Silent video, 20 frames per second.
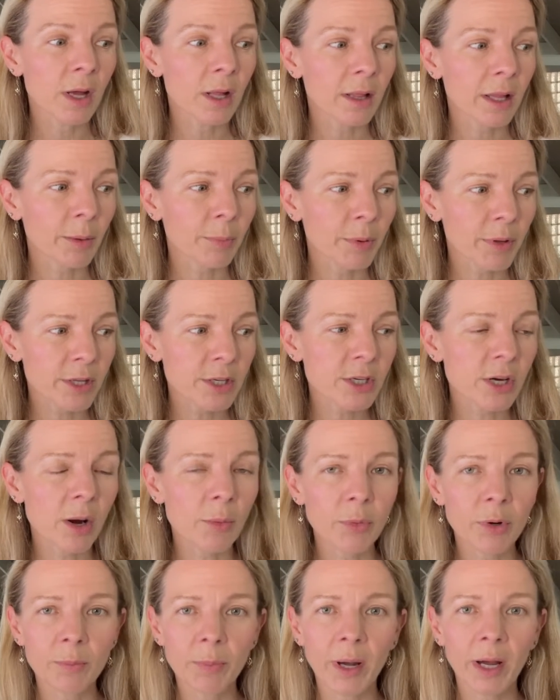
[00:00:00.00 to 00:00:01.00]
Like by the time
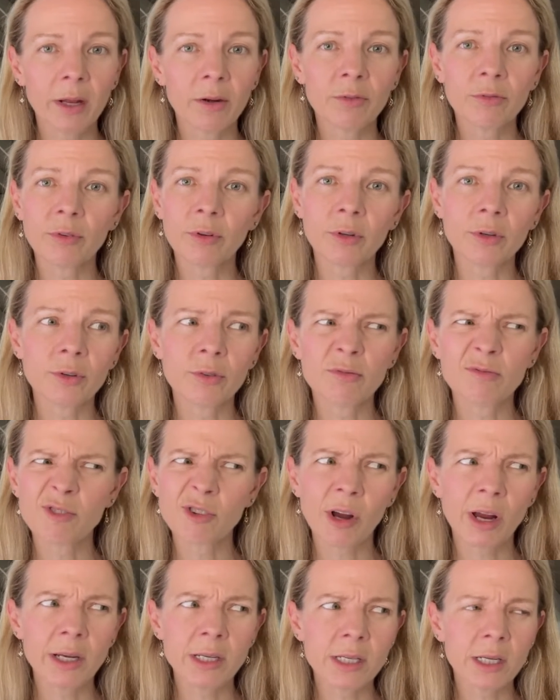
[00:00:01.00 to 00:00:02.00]
we'd paid for
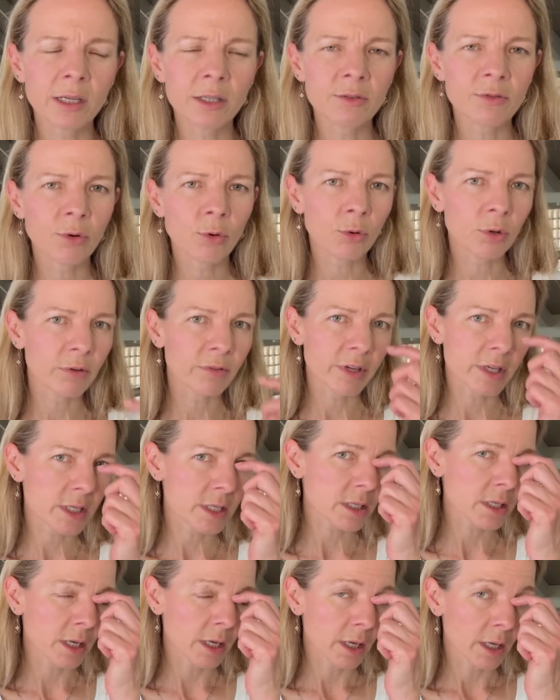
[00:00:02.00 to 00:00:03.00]
train tickets for all of
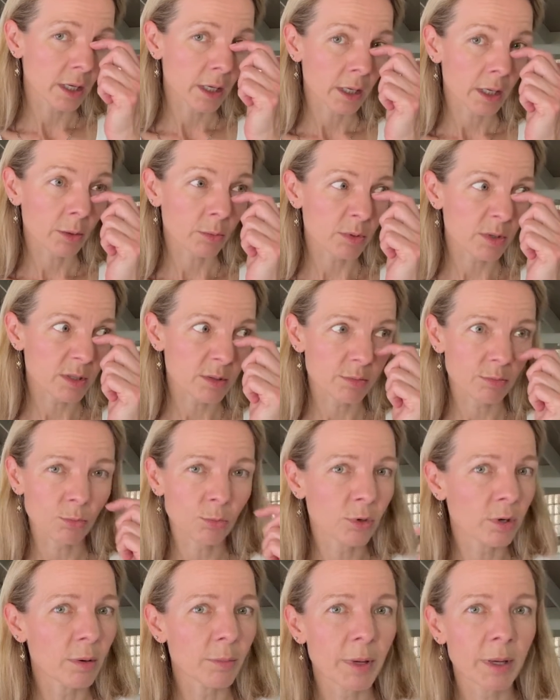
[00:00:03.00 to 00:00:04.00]
us,
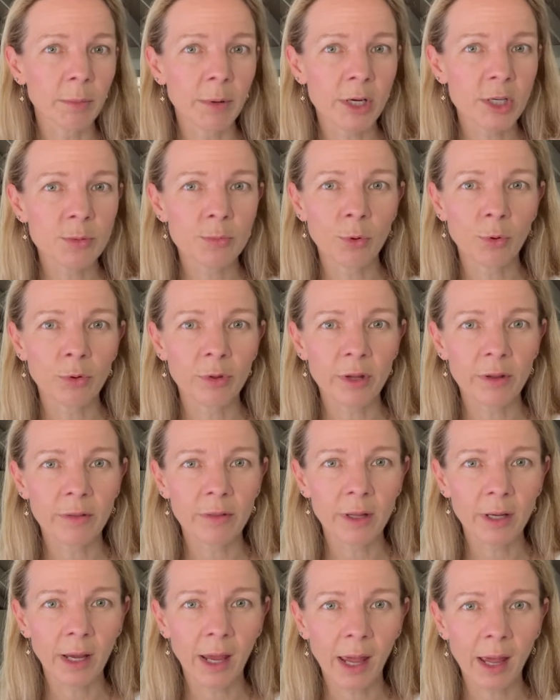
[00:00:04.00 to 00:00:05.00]
wouldn't have been much more than
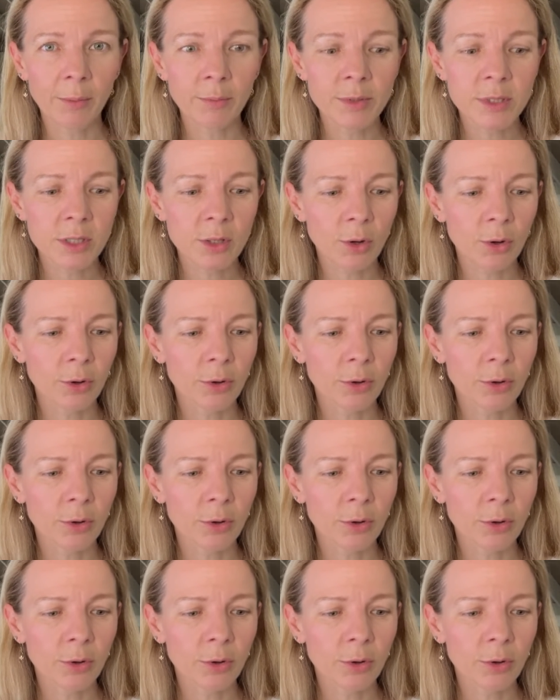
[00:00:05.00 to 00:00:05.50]
the cab. So